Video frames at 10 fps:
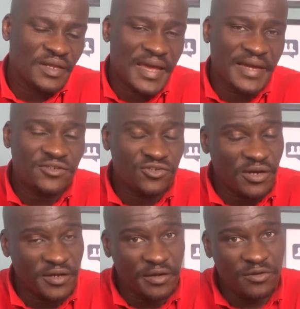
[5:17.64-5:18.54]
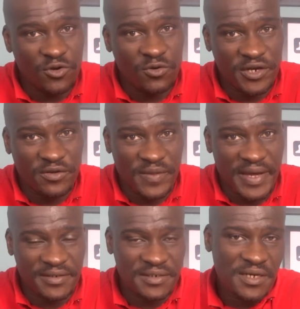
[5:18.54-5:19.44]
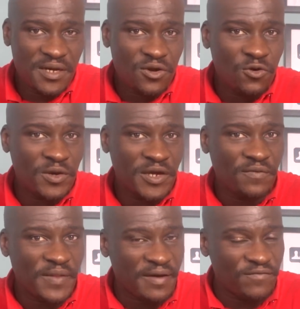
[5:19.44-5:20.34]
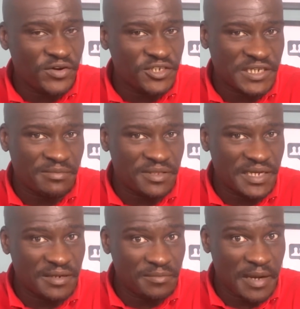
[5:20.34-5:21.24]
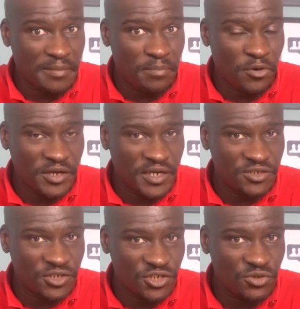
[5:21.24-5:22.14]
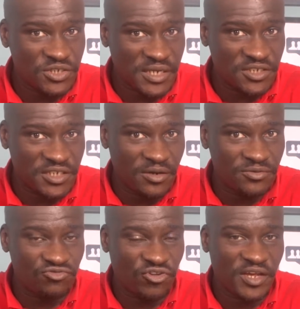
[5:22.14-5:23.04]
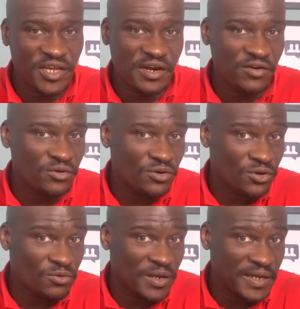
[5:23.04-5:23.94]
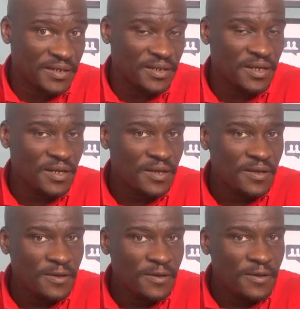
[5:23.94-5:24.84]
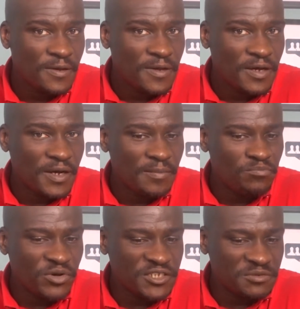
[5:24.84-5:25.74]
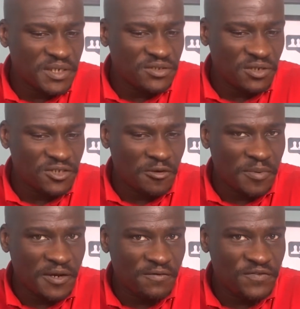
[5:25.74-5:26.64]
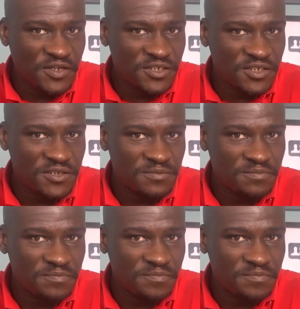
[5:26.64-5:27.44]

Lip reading: And calling on that very same thing and putting it to use ourselves, drinking our own Kool-Aid, brings me to the topic of this